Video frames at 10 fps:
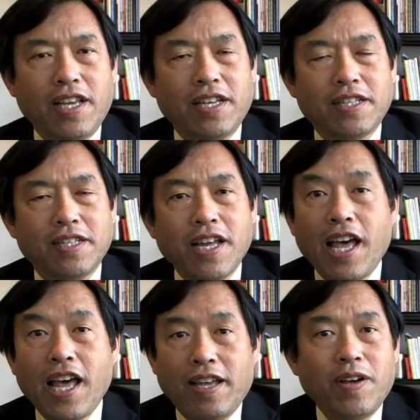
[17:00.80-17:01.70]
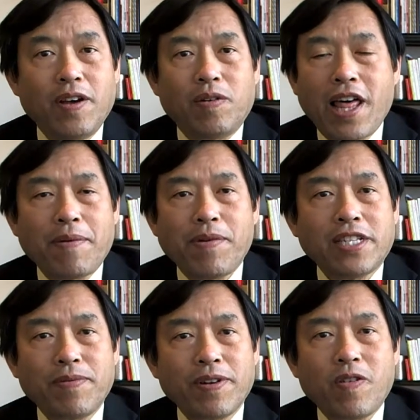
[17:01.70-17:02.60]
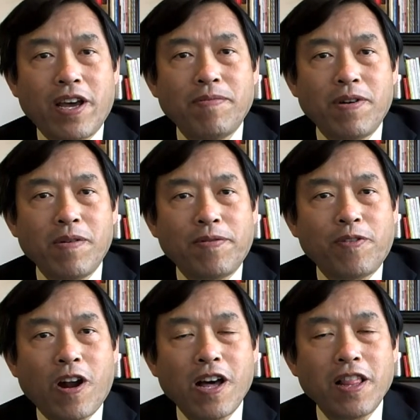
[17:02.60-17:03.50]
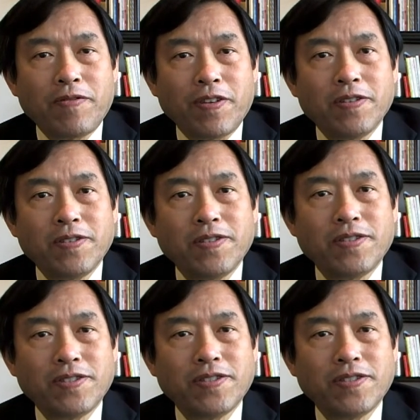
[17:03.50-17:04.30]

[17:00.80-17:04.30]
Yeah. Well, that must have been quite a moment for all of you.